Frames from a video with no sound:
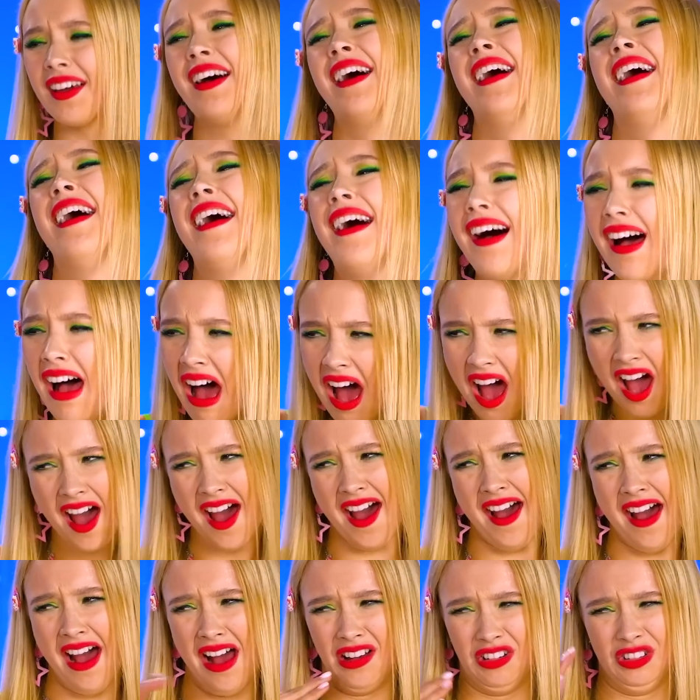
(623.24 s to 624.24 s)
Could
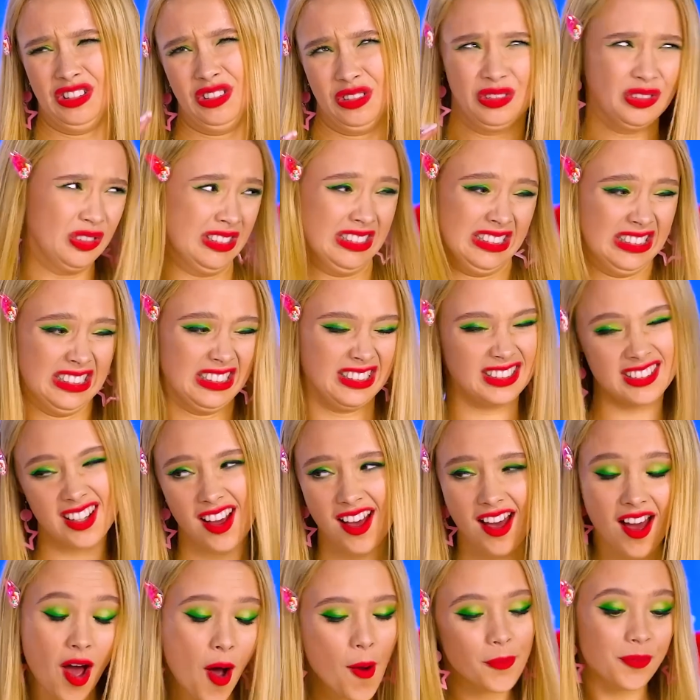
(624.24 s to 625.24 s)
not be Jess!
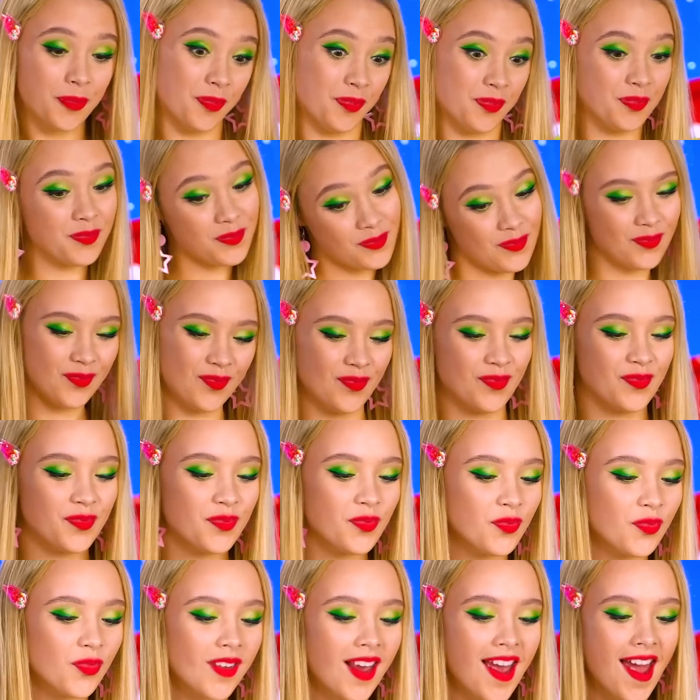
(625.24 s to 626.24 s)
She's got the
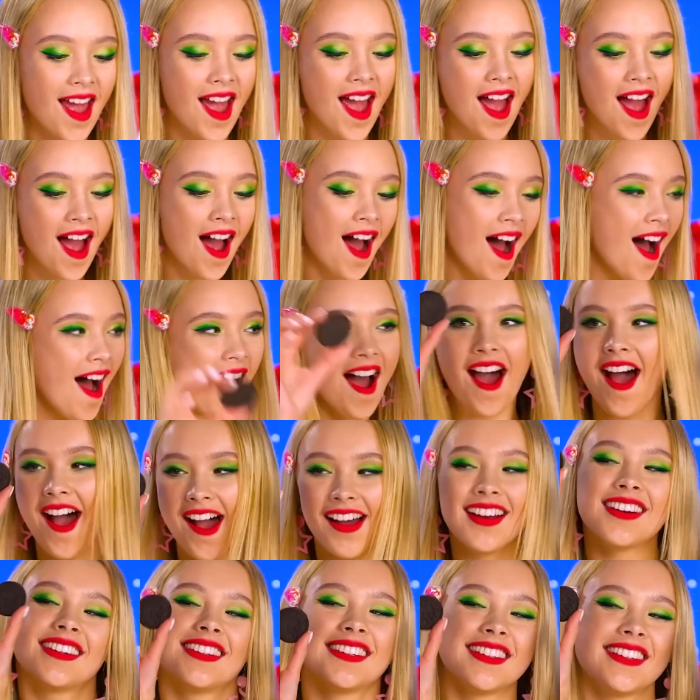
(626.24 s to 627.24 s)
yummiest treat ever!
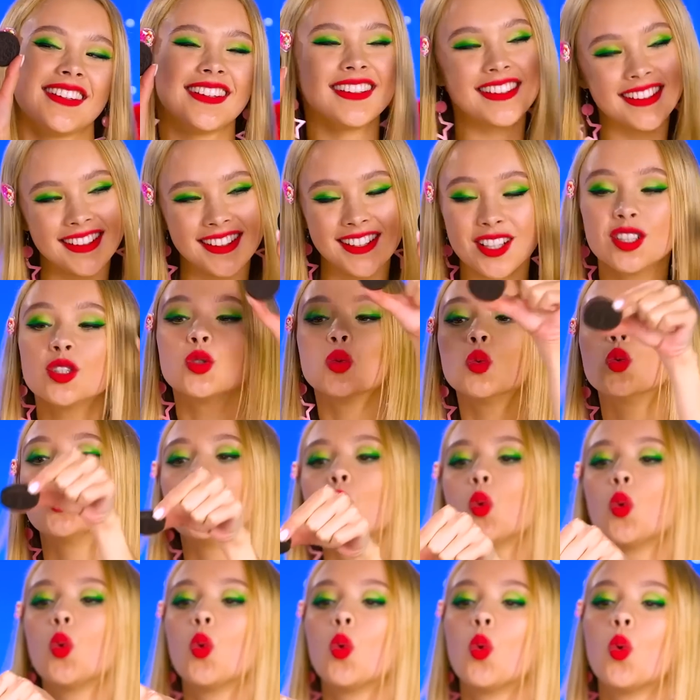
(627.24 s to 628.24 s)
That's
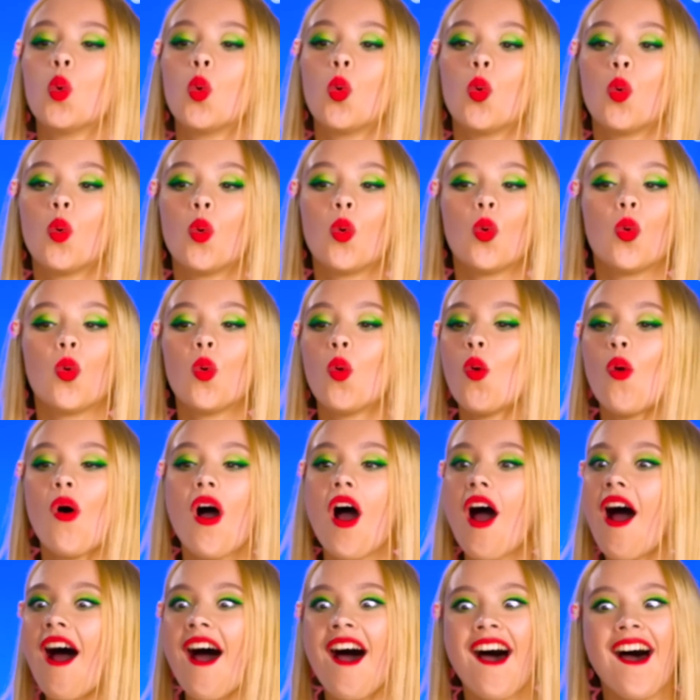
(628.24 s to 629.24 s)
right! Who
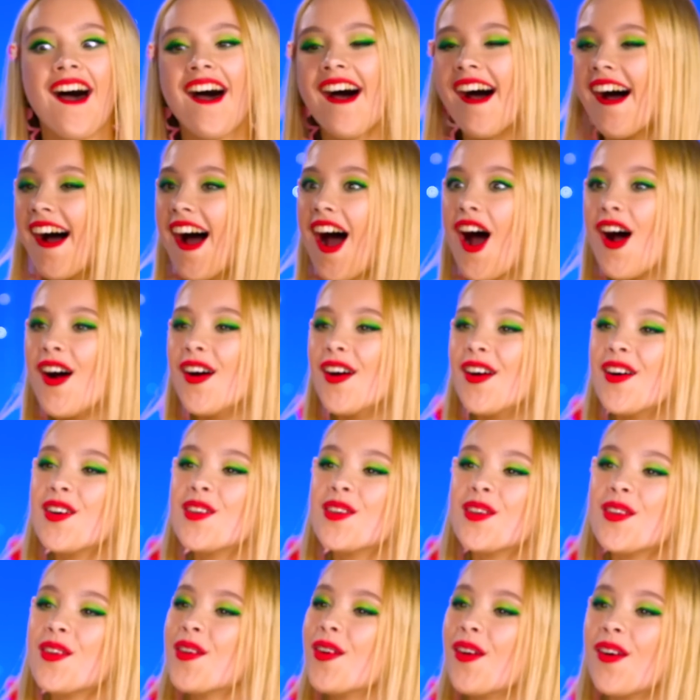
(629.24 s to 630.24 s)
doesn't love cookie
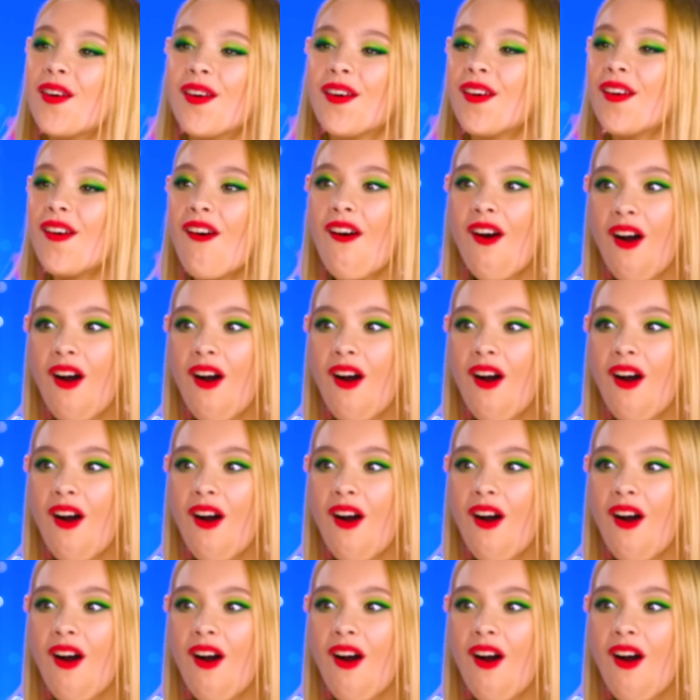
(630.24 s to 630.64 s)
chocolates?